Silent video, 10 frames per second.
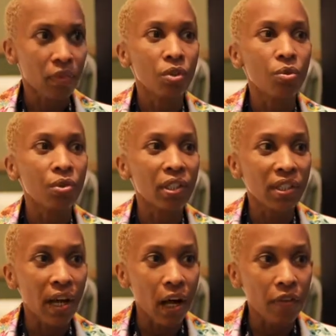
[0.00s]
to
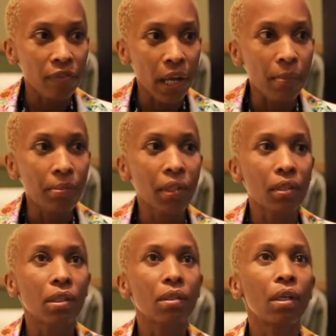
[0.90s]
reserve names
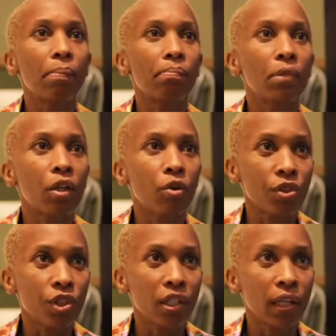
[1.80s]
that they
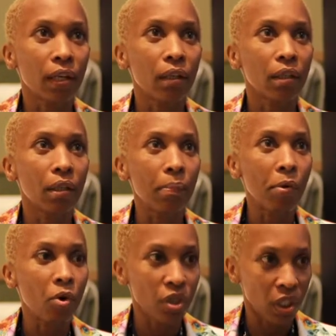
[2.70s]
consider
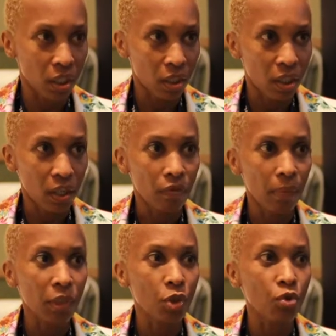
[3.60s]
important from
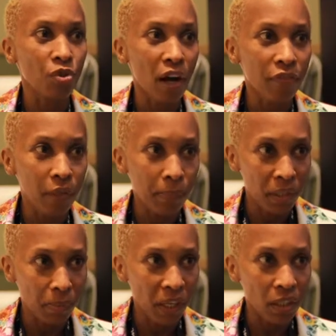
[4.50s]
a geographic
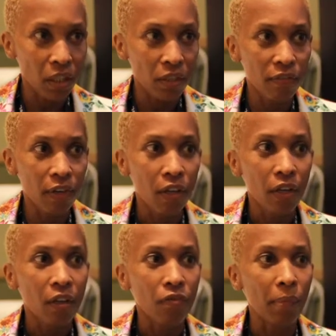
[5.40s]
perspective,
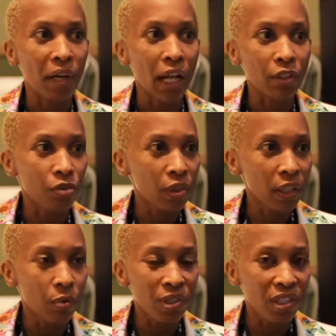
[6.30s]
from a cultural
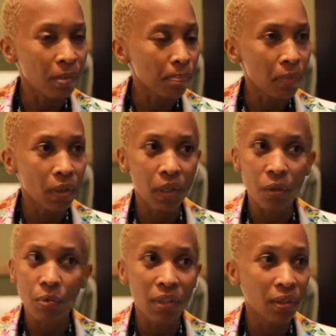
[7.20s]

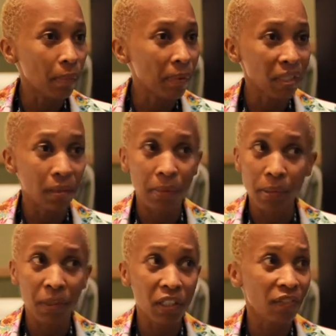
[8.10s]
linguistic
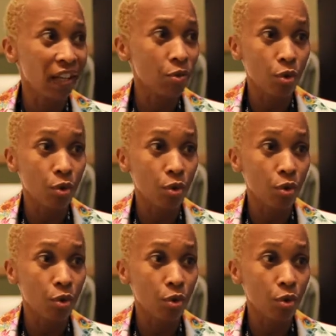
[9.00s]
perspective, like